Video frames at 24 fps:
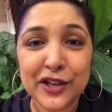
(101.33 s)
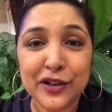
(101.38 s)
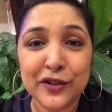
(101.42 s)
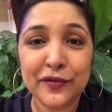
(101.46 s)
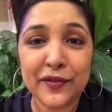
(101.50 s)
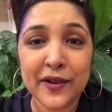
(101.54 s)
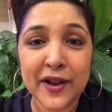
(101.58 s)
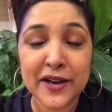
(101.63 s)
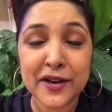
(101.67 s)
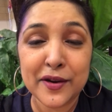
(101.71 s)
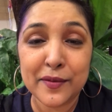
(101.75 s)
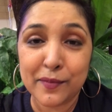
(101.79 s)
to
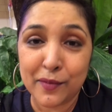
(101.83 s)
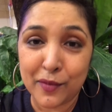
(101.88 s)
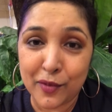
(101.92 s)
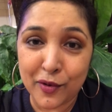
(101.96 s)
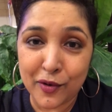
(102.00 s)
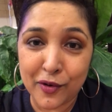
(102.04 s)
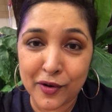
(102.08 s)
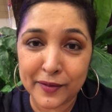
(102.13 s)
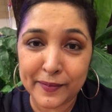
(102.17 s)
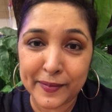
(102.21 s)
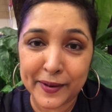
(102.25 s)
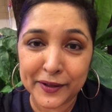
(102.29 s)
find out
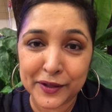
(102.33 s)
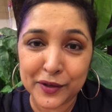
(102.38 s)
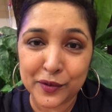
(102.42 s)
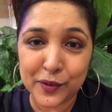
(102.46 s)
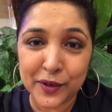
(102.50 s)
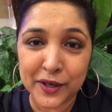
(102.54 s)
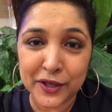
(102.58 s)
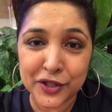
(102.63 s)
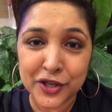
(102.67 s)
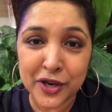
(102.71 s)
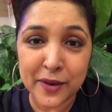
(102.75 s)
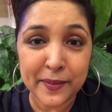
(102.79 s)
more about the
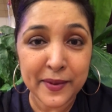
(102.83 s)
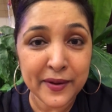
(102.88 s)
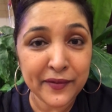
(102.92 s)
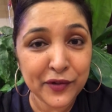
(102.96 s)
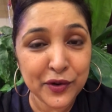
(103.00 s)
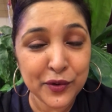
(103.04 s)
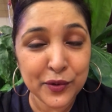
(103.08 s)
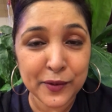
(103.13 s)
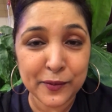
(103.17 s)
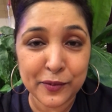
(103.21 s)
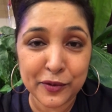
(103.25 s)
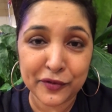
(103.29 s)
workshop
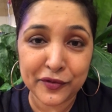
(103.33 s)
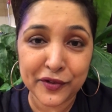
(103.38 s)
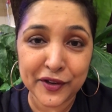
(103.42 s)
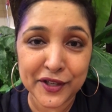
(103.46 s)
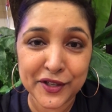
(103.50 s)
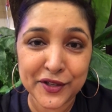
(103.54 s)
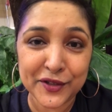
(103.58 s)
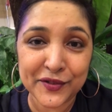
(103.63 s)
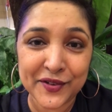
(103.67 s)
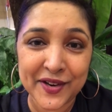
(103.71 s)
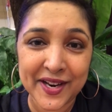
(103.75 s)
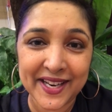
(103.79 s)
if you would
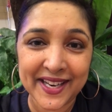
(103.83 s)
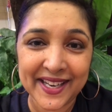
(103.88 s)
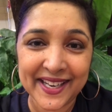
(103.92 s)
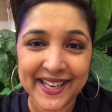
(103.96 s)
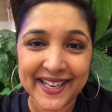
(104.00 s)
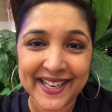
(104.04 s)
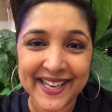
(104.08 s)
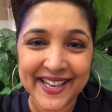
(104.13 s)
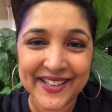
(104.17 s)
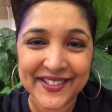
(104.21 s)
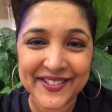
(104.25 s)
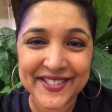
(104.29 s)
prefer to run it
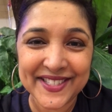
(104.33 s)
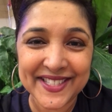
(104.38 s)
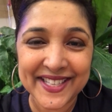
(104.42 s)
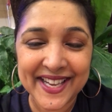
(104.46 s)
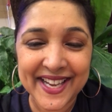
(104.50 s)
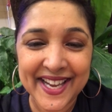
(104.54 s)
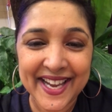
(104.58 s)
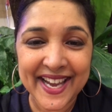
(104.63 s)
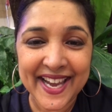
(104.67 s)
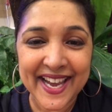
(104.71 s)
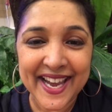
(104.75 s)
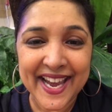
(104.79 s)
in-house.
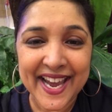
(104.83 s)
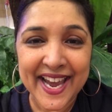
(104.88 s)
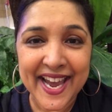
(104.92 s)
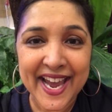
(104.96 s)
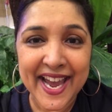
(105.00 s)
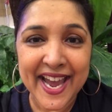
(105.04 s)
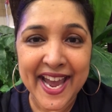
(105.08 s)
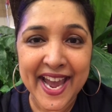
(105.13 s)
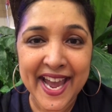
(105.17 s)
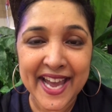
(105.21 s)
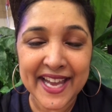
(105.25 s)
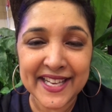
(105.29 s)

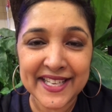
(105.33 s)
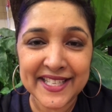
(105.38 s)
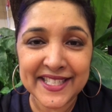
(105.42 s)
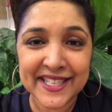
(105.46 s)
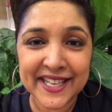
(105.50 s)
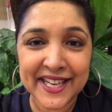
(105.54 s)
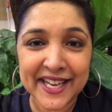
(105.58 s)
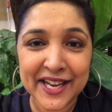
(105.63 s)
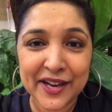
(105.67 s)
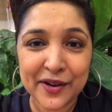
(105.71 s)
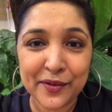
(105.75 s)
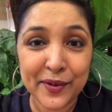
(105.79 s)

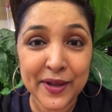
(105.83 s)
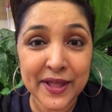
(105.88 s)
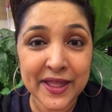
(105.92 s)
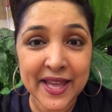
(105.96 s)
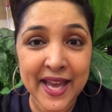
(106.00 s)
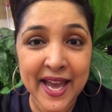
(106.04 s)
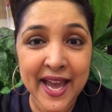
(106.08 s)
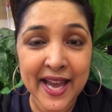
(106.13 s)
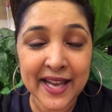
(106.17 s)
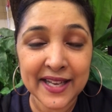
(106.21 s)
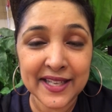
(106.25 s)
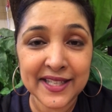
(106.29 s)
And with
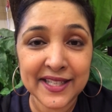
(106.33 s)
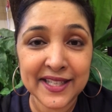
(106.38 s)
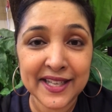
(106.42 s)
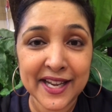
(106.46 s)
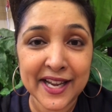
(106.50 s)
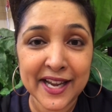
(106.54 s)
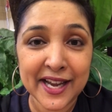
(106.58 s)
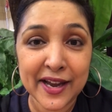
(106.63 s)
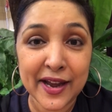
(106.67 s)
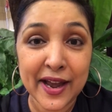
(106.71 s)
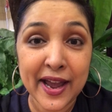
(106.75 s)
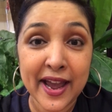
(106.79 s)
that,
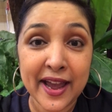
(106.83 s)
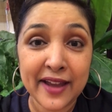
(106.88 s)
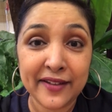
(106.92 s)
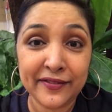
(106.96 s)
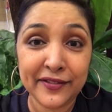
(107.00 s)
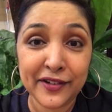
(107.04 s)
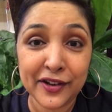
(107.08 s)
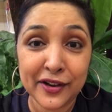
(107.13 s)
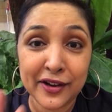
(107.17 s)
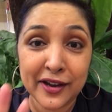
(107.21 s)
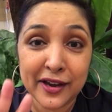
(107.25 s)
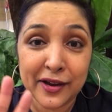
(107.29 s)
have
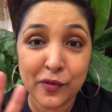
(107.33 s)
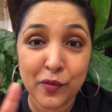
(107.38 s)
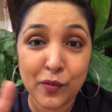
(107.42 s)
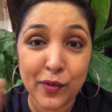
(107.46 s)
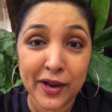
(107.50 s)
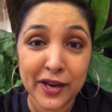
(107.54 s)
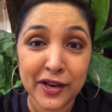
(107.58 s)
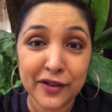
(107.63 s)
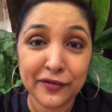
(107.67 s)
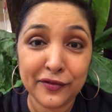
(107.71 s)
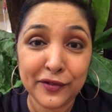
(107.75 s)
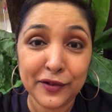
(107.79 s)
a
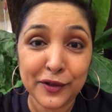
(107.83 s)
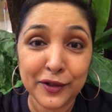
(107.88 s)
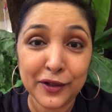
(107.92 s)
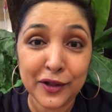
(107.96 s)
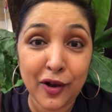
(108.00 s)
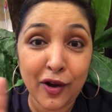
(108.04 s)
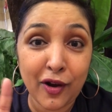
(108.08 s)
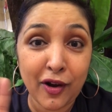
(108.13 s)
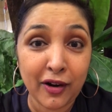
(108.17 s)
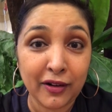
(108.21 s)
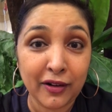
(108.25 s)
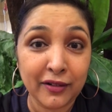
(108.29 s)

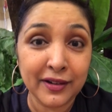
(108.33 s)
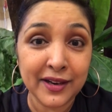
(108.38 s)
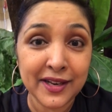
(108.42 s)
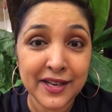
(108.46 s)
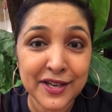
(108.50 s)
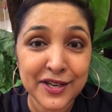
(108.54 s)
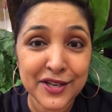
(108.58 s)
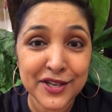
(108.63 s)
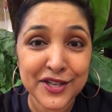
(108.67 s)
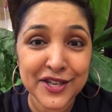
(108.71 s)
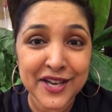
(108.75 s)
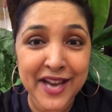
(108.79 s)
wonderful
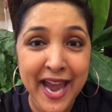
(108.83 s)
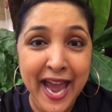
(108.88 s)
orange